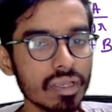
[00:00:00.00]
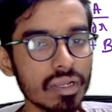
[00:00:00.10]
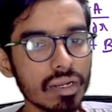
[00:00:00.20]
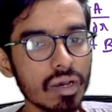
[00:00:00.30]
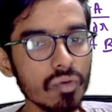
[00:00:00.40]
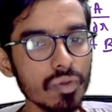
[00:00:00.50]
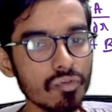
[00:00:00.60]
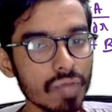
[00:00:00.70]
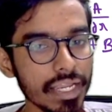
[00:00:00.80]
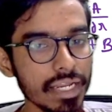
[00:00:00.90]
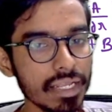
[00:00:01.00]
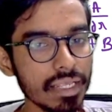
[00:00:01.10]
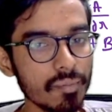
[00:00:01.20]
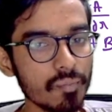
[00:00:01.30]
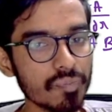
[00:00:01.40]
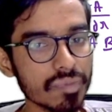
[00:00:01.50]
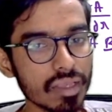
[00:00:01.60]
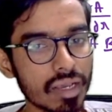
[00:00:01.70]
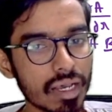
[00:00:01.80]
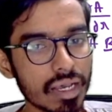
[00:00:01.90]
Now you find
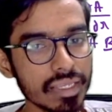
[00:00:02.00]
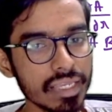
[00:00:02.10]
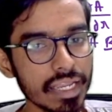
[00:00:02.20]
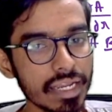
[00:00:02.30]
A